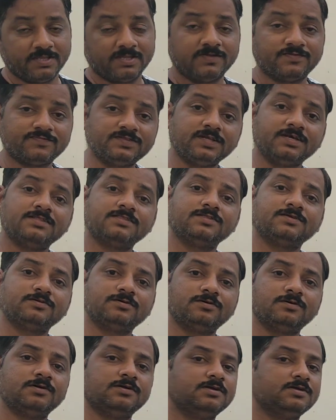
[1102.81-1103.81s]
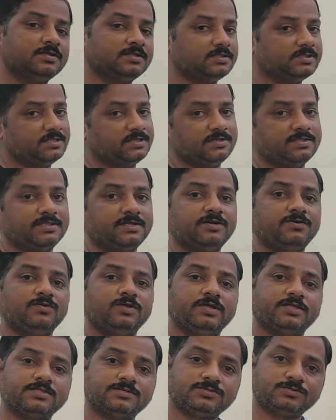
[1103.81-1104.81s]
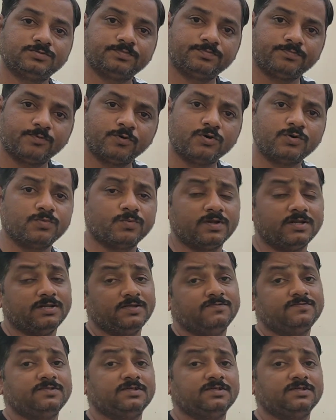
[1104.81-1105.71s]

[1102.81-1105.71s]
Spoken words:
If they are 0, then send yes to port 1.